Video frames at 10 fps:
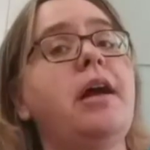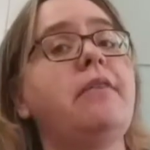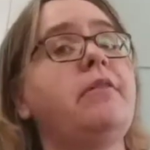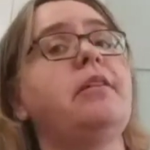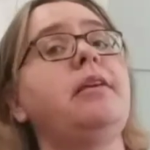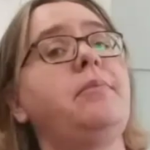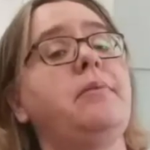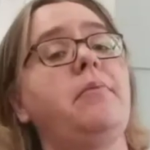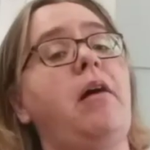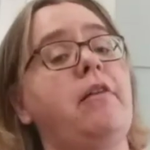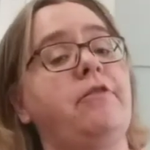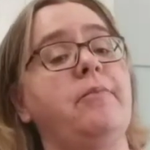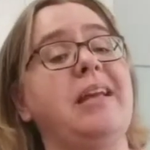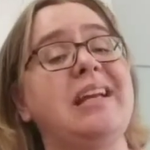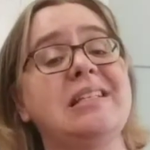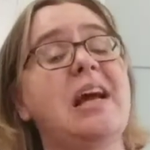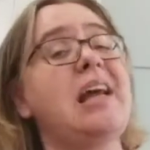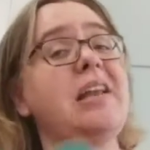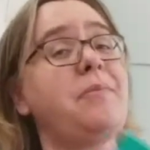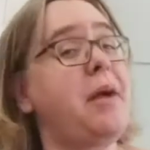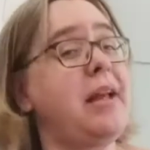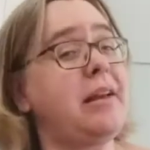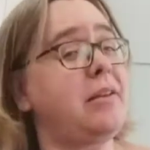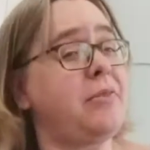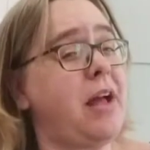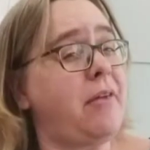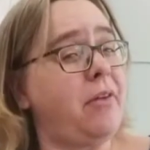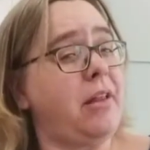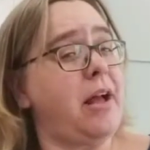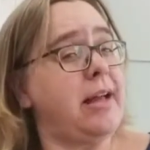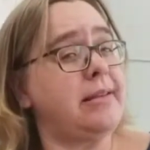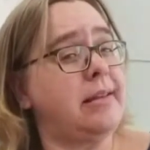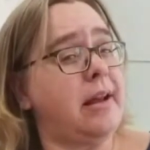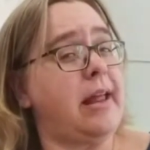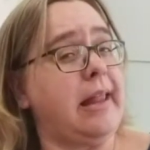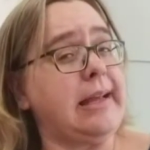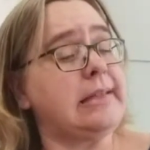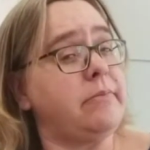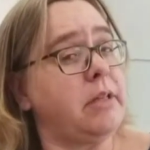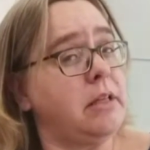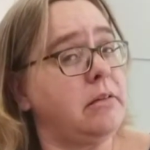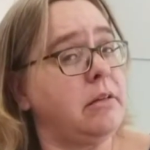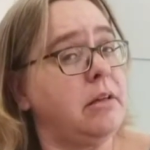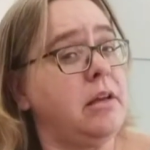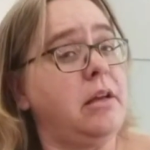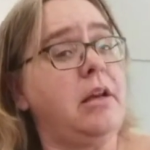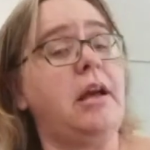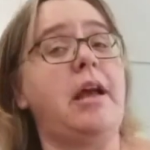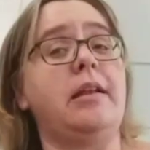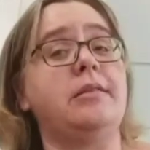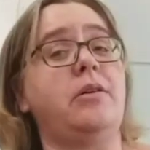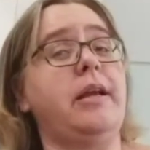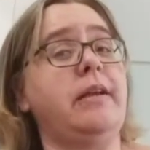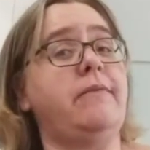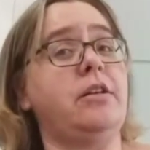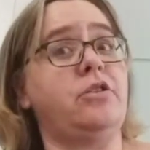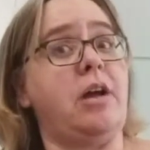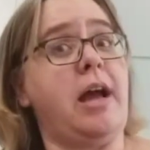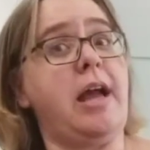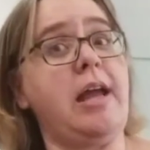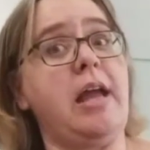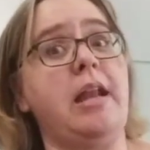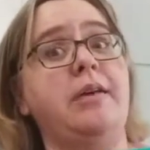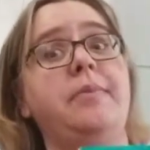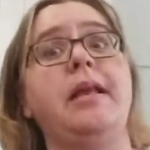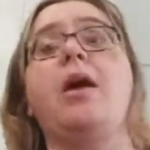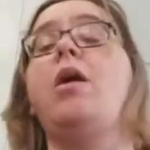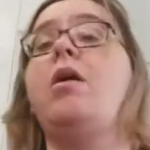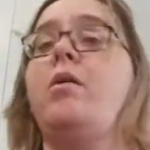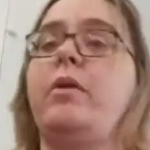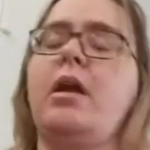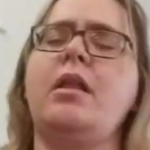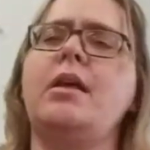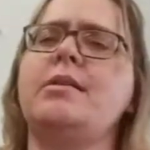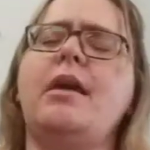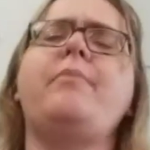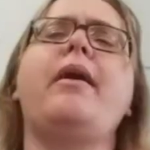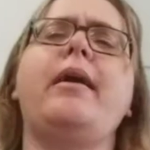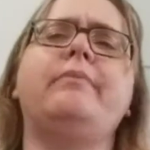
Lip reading: everything people offer me because I might not realize that I like something. And so I give it a try and I'll be like, oh yeah, that's not bad.